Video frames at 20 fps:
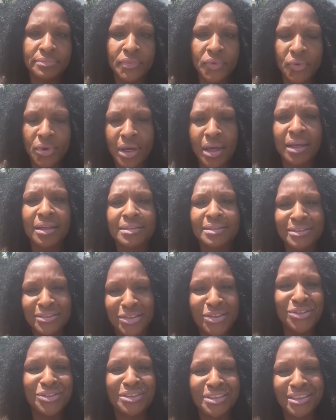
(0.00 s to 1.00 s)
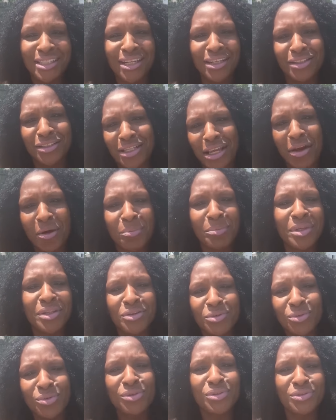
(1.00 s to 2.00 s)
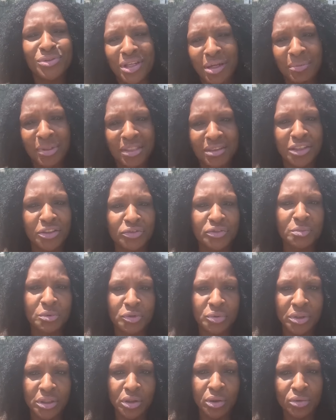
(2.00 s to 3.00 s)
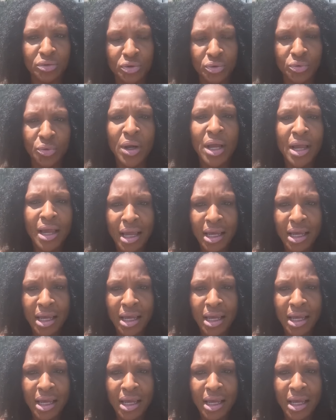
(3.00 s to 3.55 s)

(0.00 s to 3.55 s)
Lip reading: Okay, and tell me the difference between those who